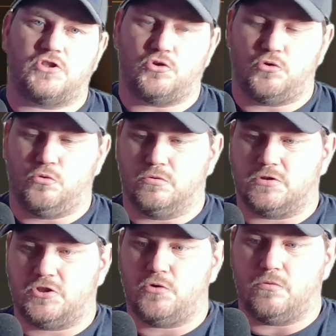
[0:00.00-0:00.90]
to,
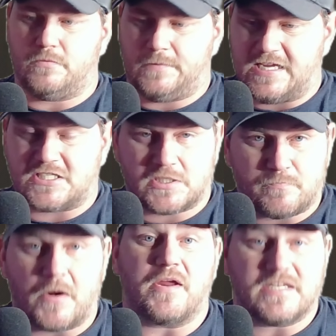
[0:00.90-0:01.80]
to
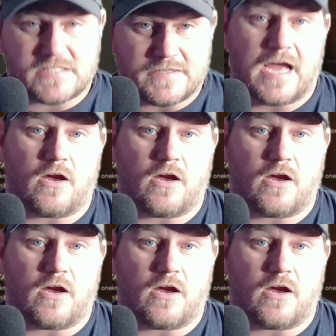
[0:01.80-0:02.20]
experience that